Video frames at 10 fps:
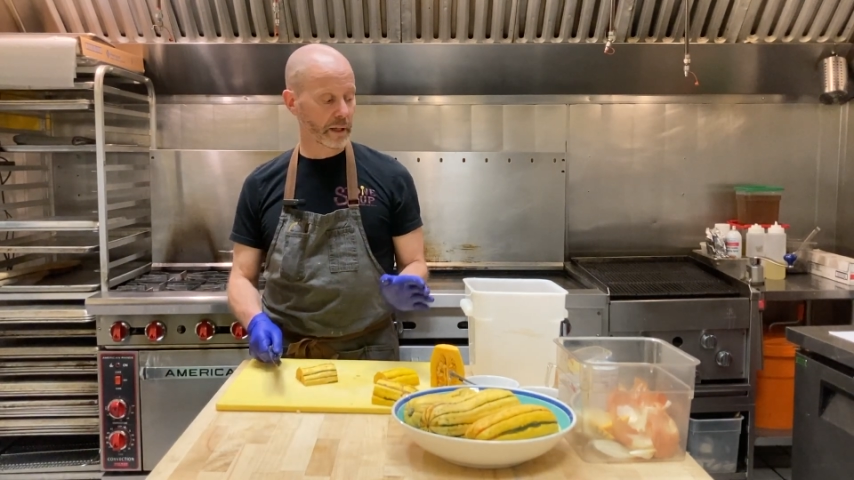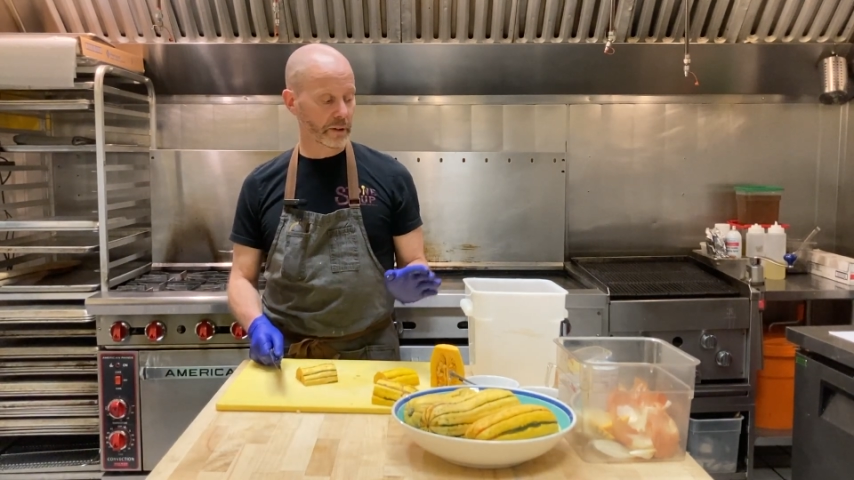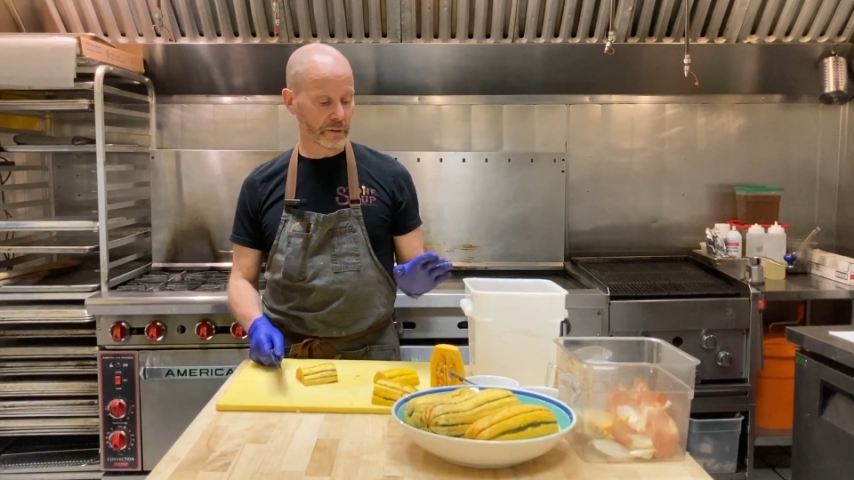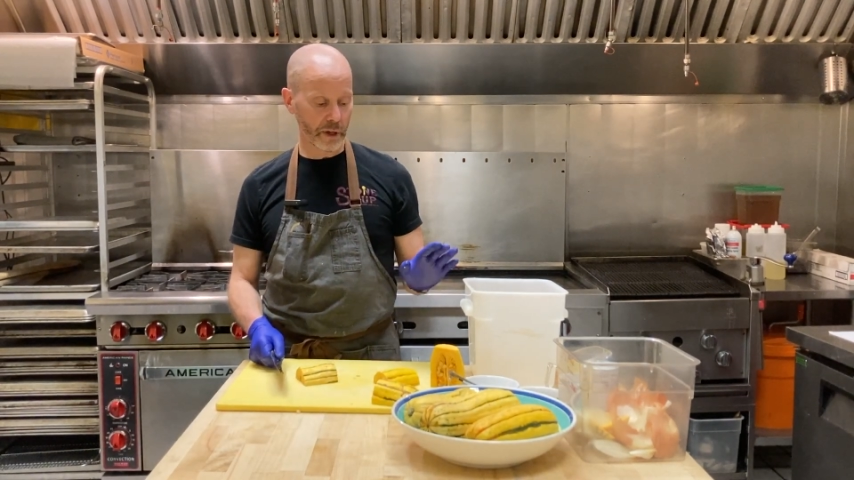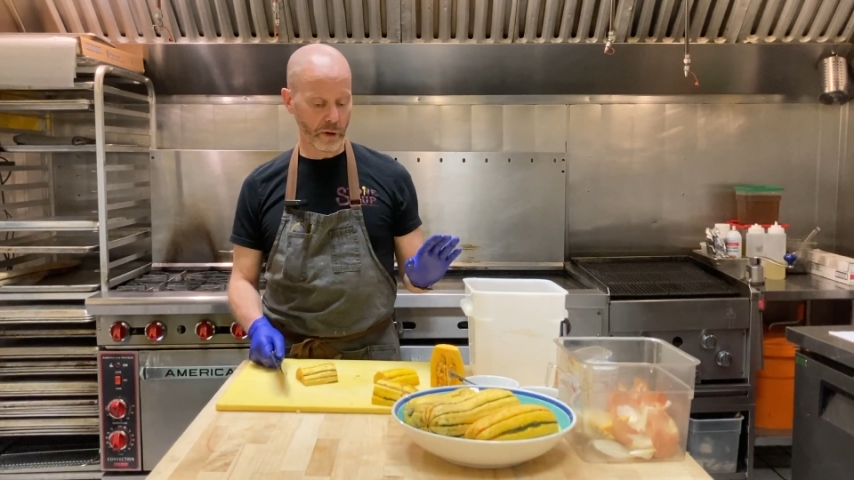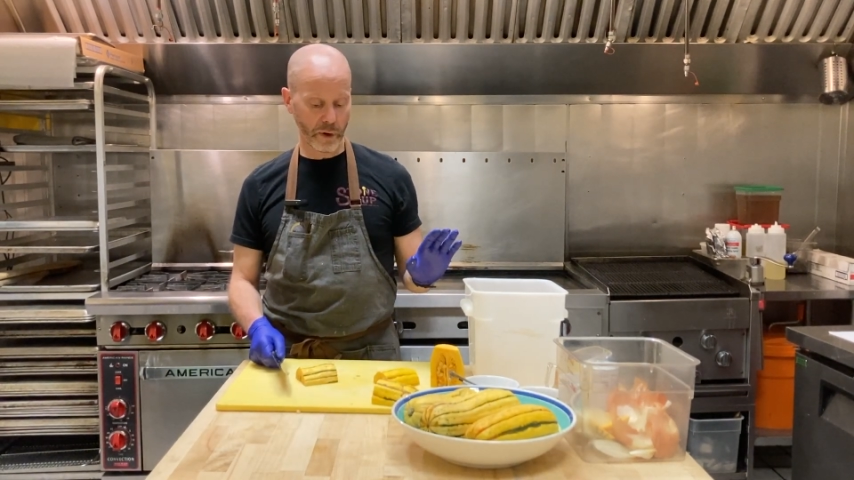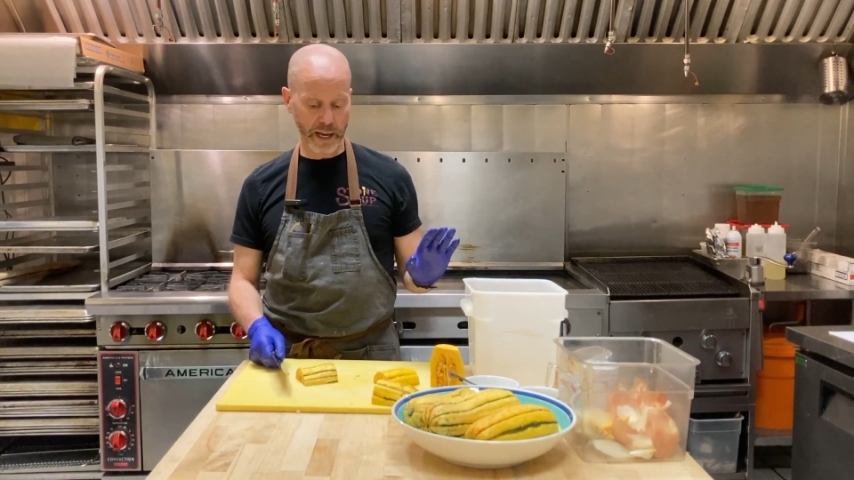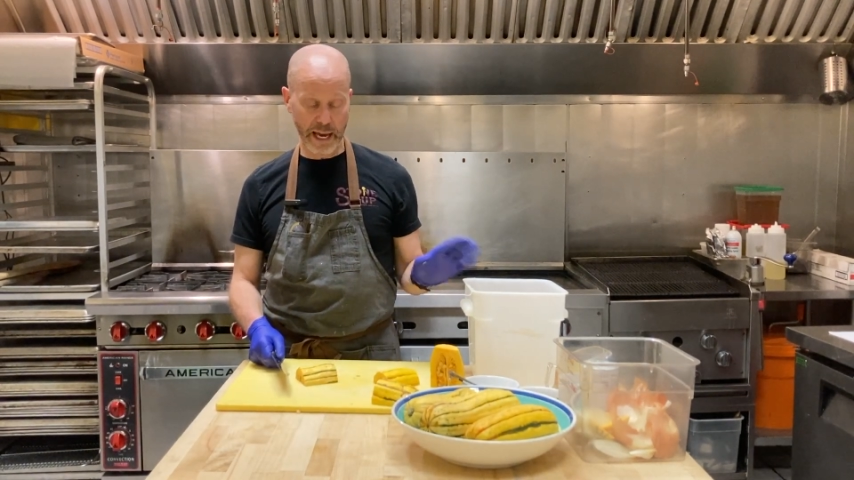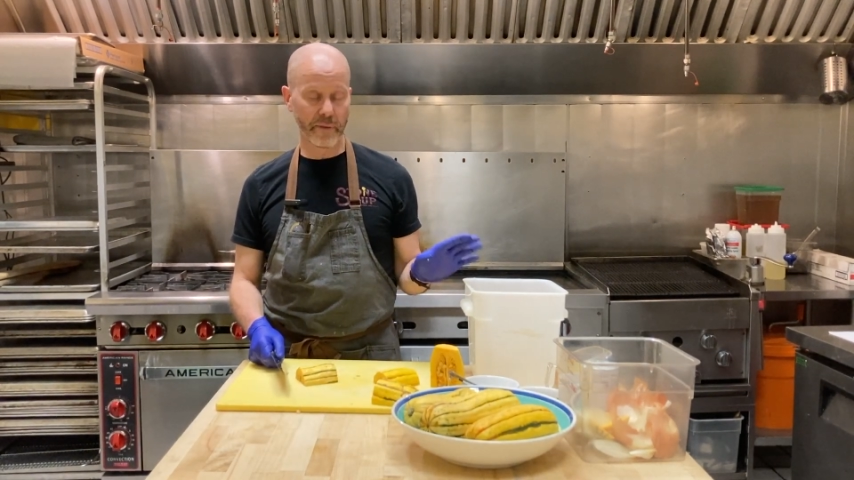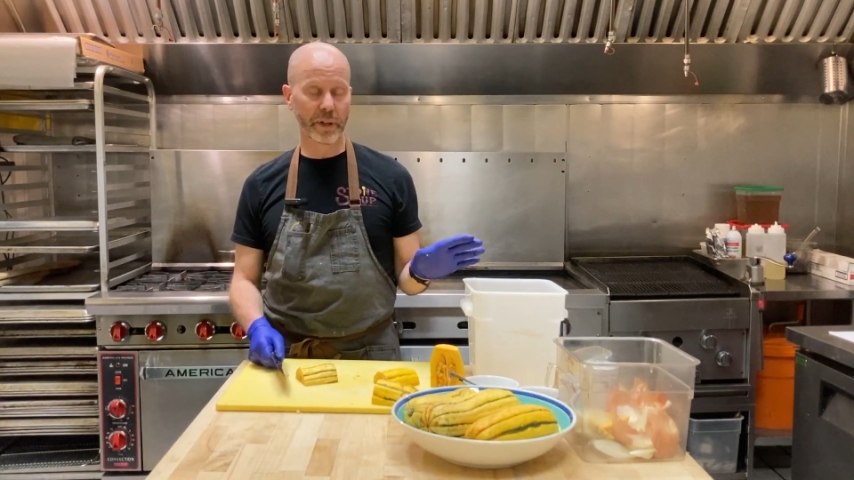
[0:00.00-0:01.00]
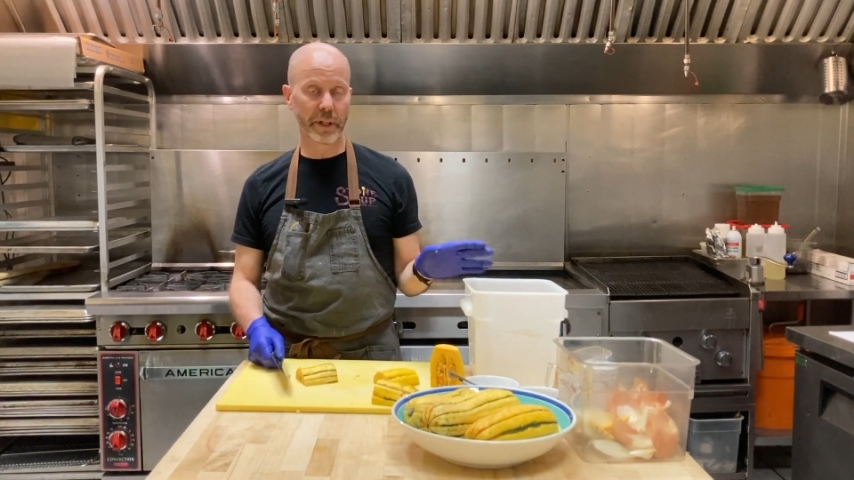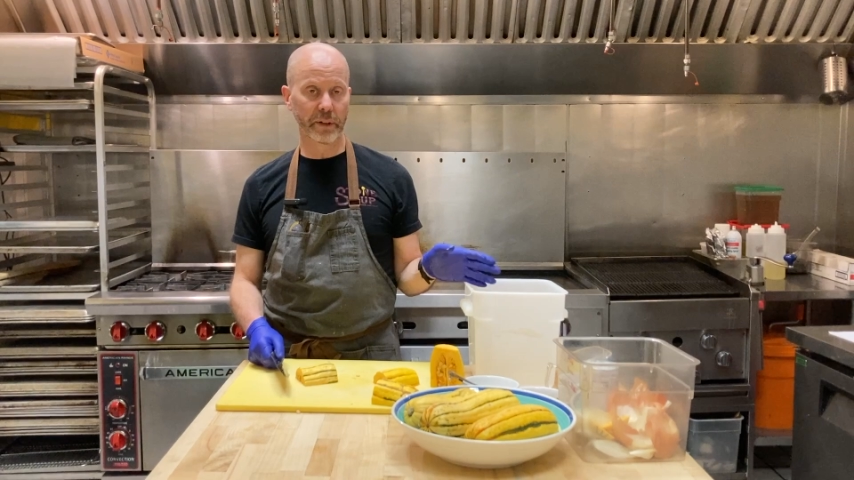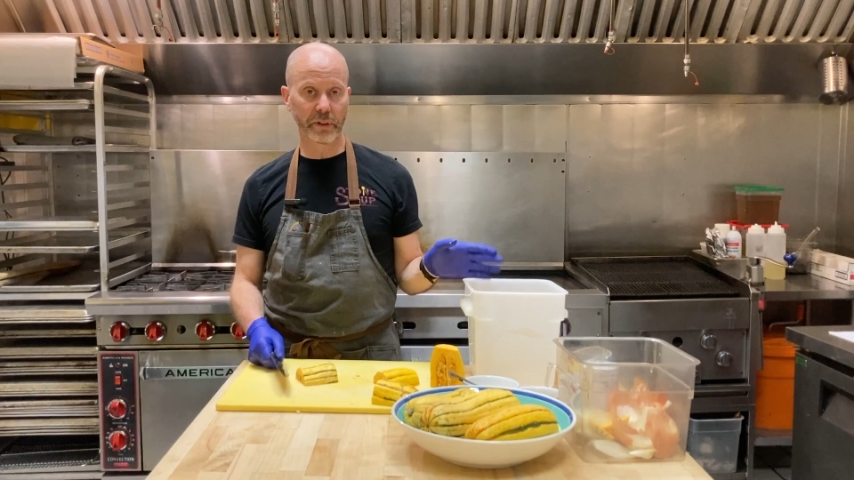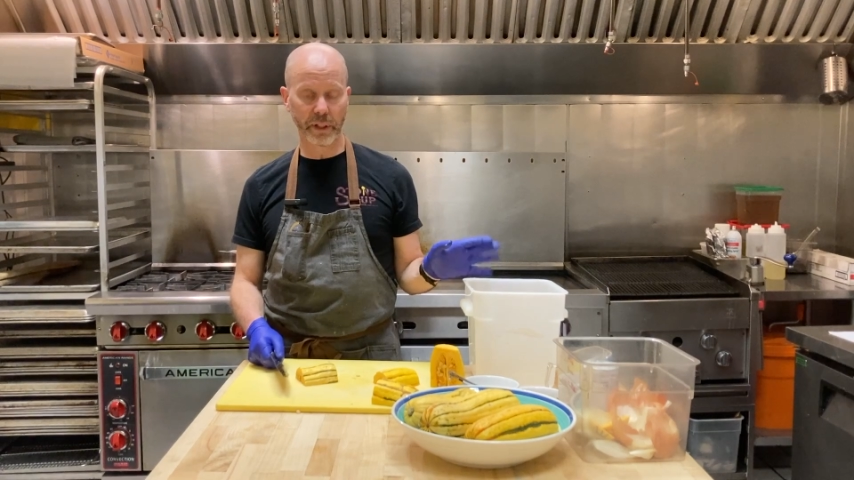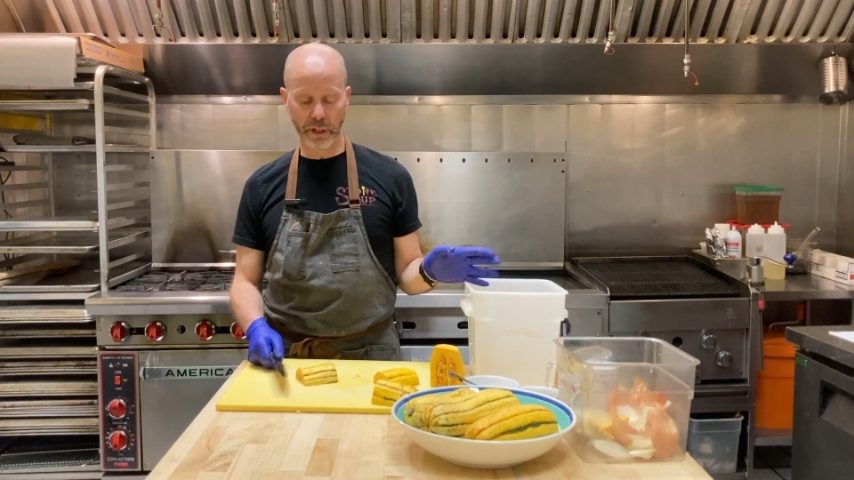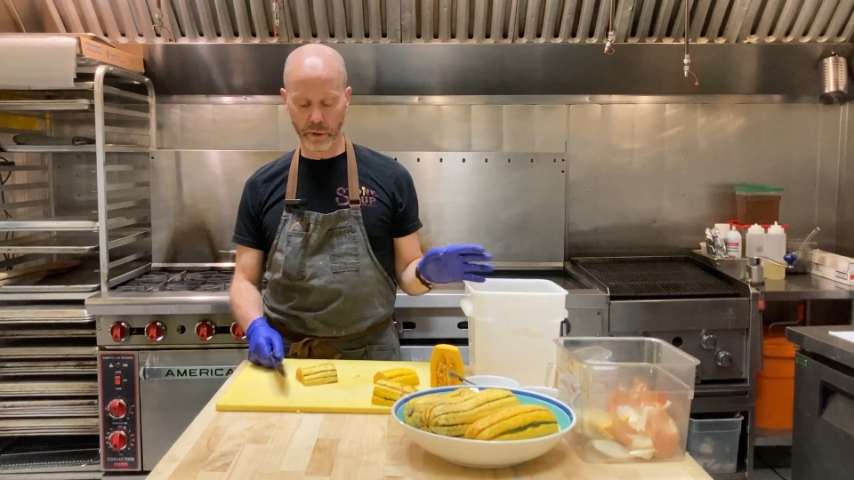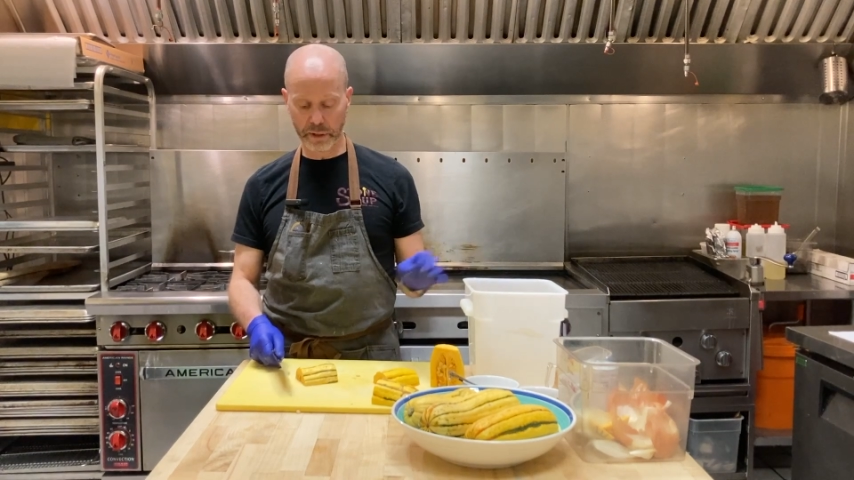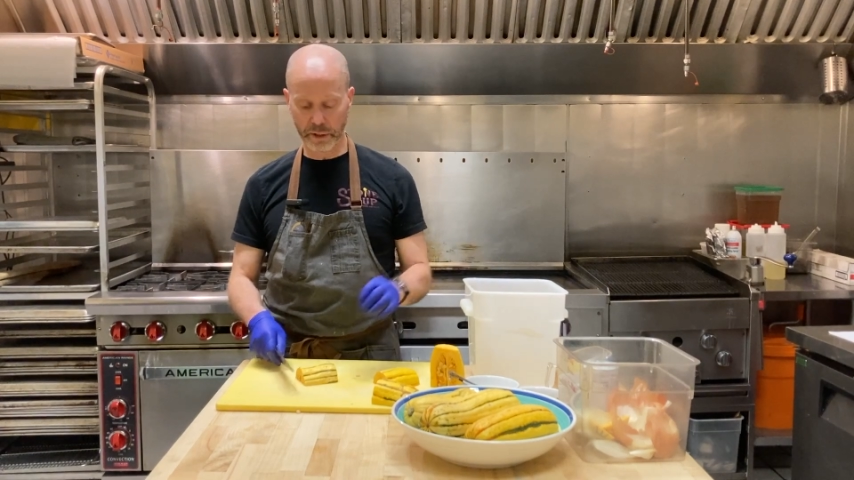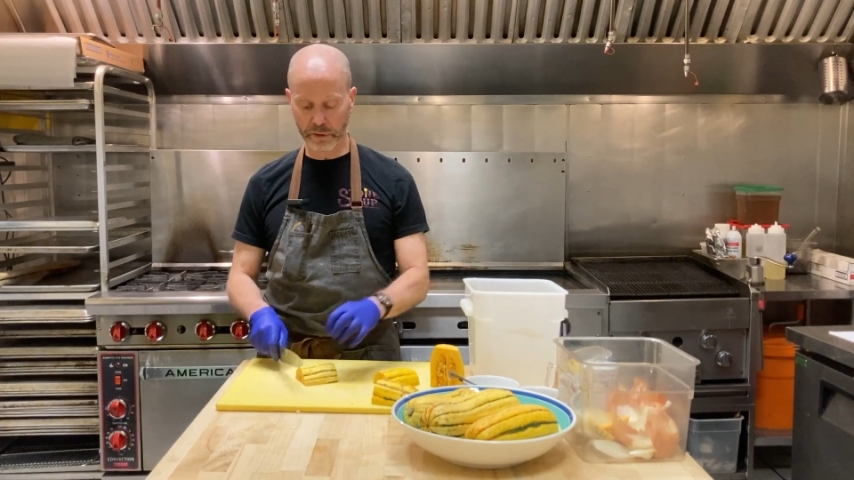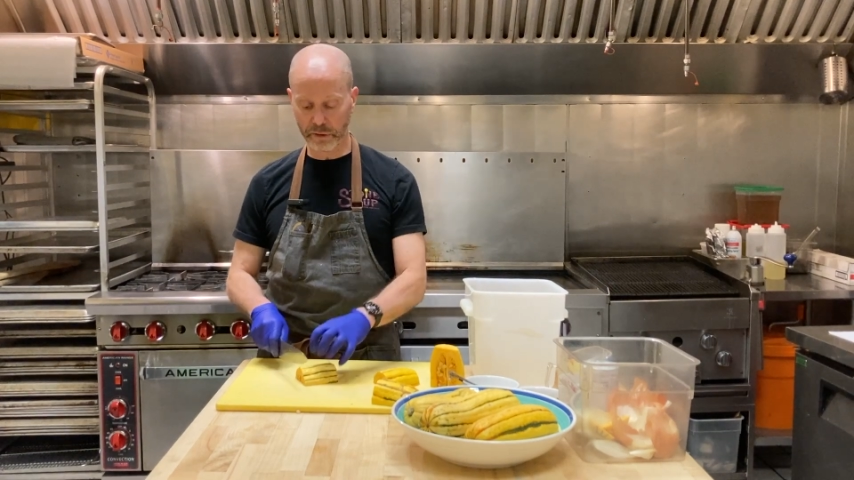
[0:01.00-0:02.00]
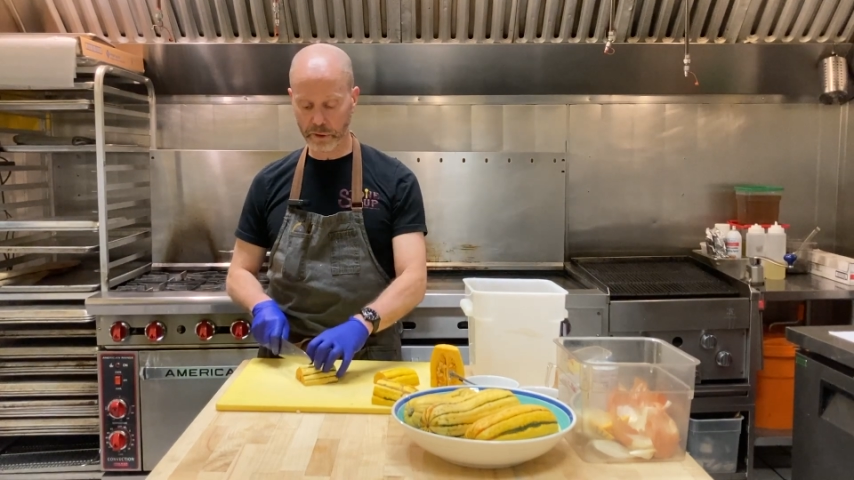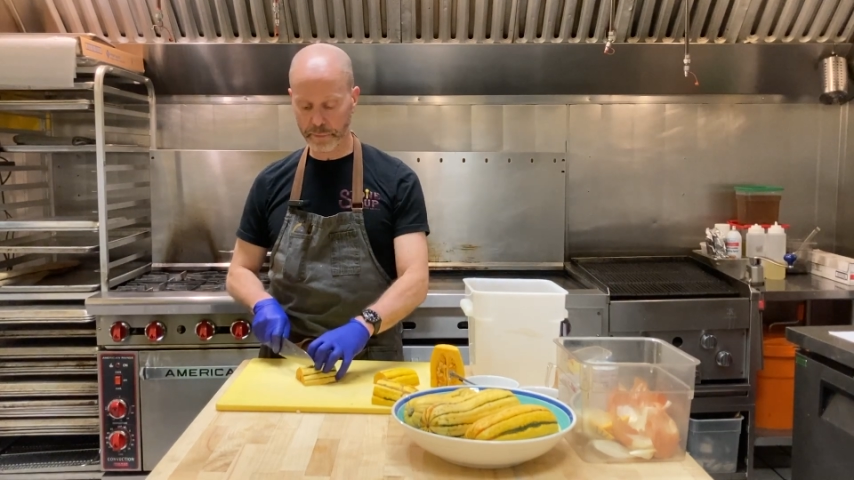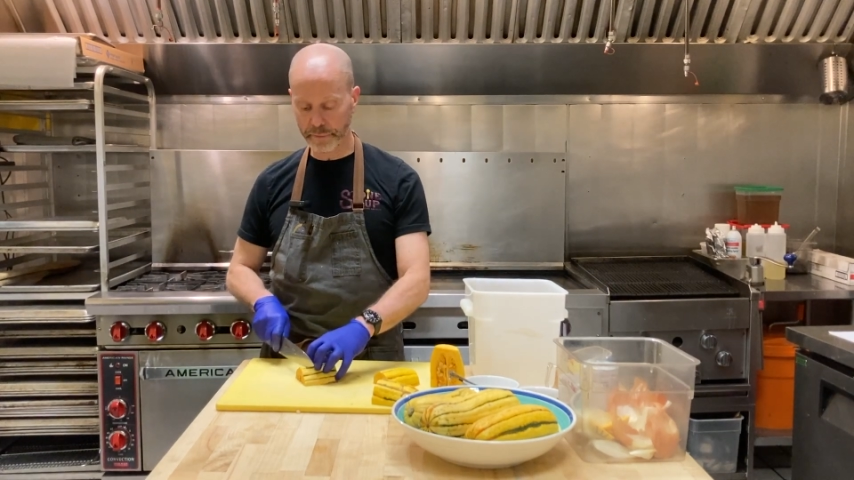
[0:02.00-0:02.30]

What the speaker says: So everything is going to go into the soup.